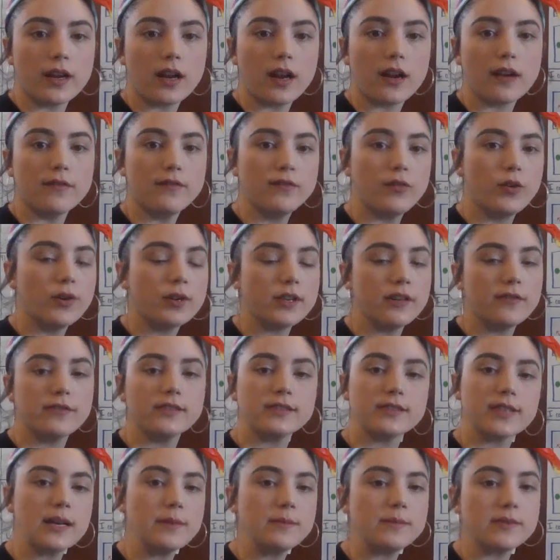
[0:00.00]
there are 4
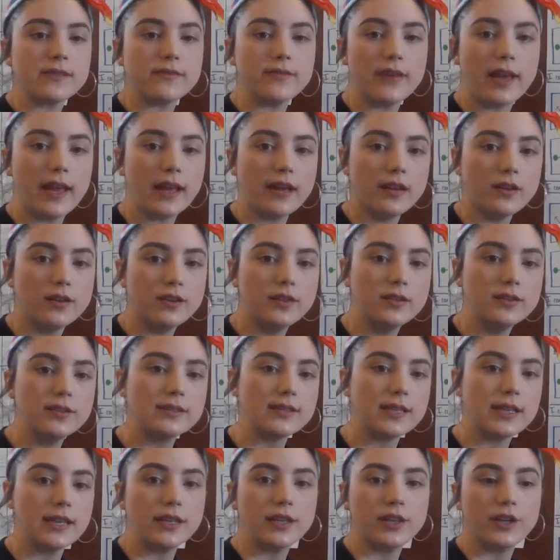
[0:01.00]
different types of
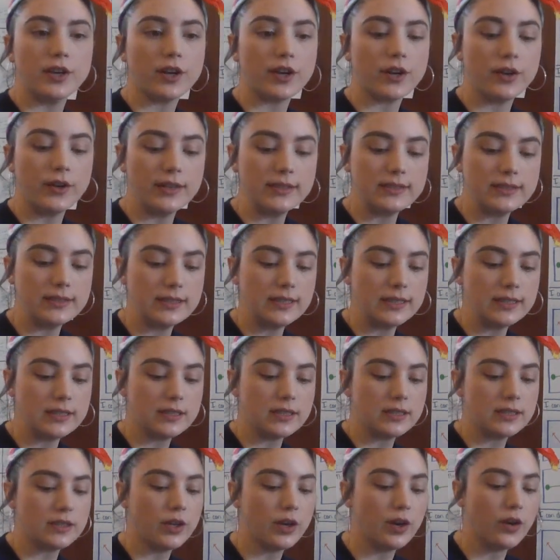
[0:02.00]
angles, and you're going to
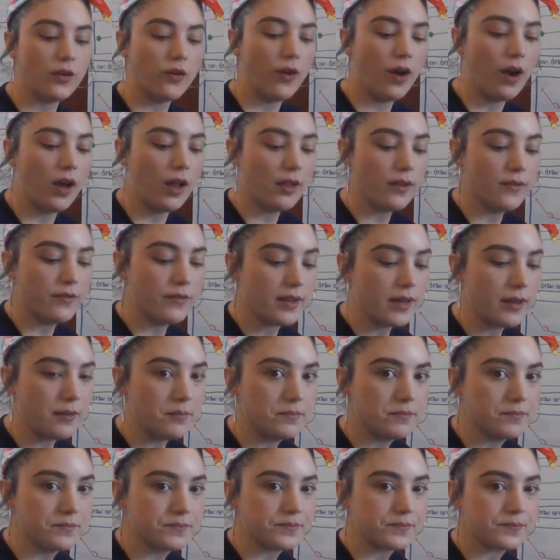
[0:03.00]
need to know all of
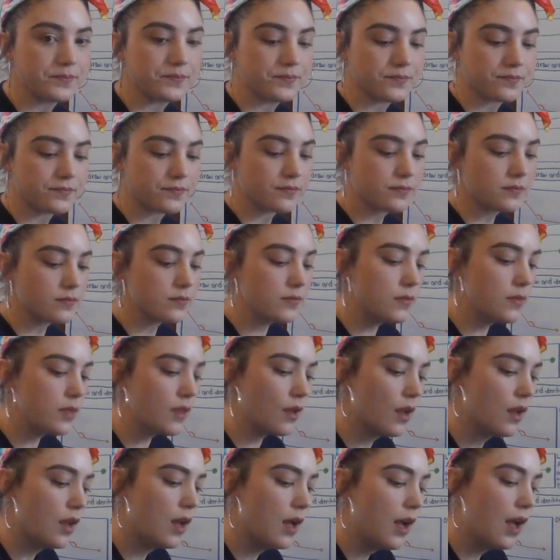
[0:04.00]
them.
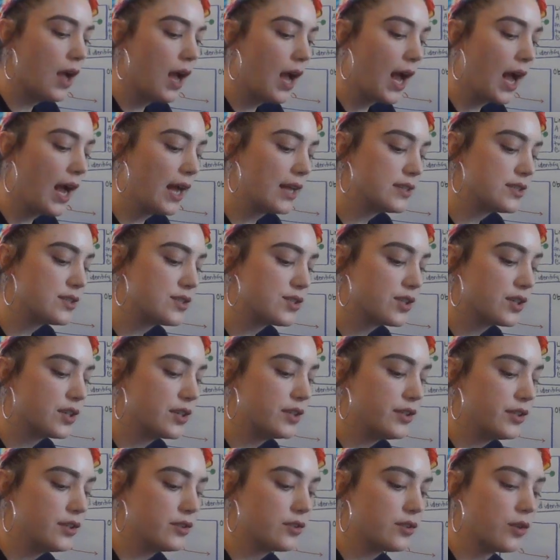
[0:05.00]
On
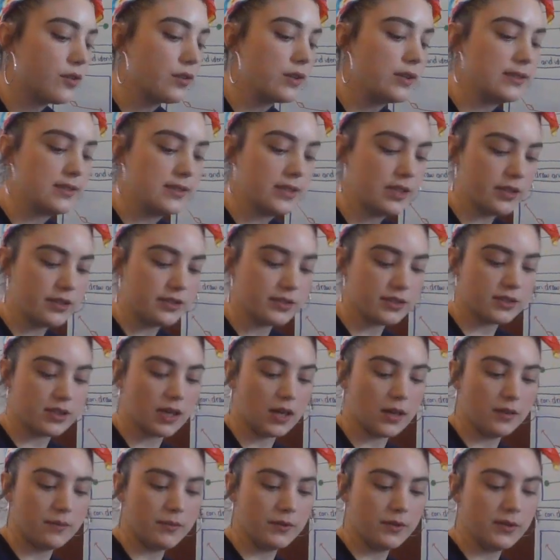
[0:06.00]
Zern, you'll notice that you'll
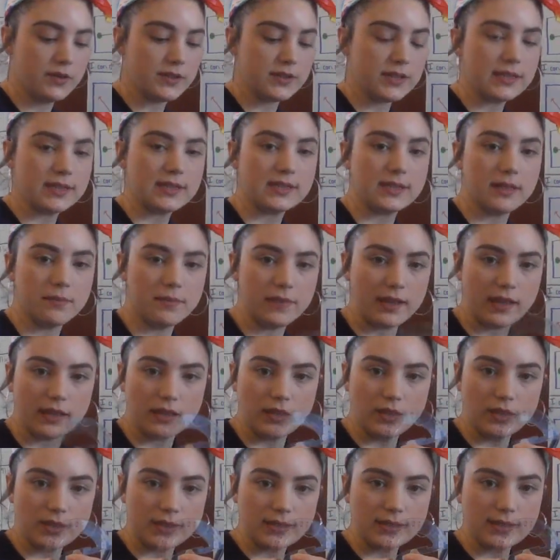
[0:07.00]
start using something
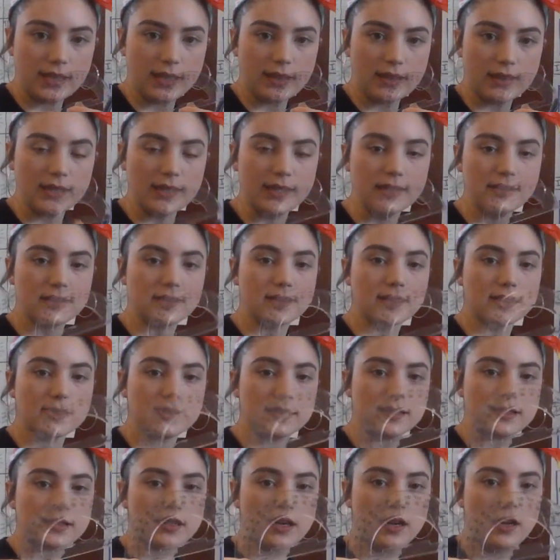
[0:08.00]
that looks like this.
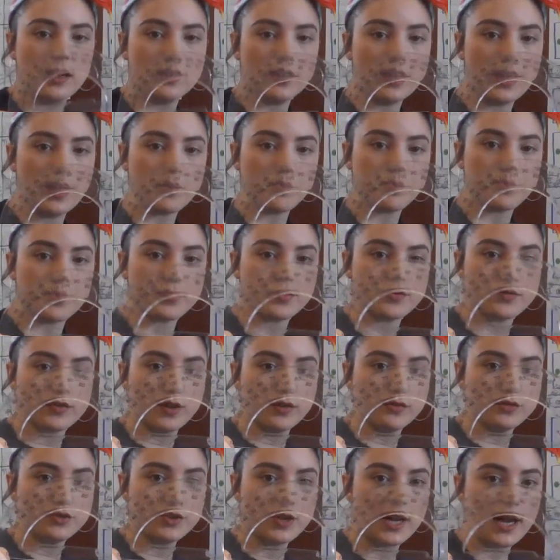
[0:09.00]
This is called a
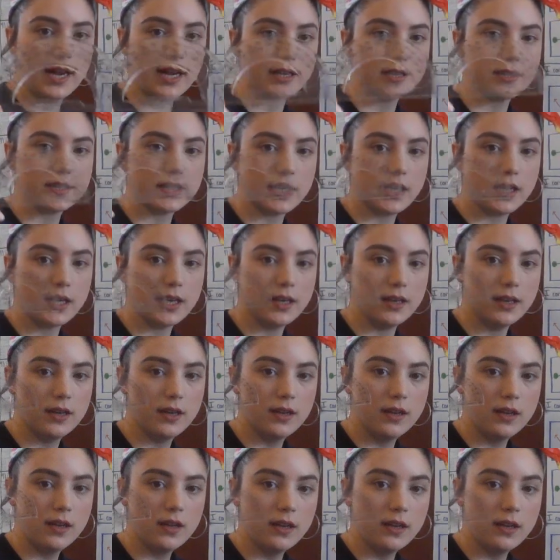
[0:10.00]
protractor.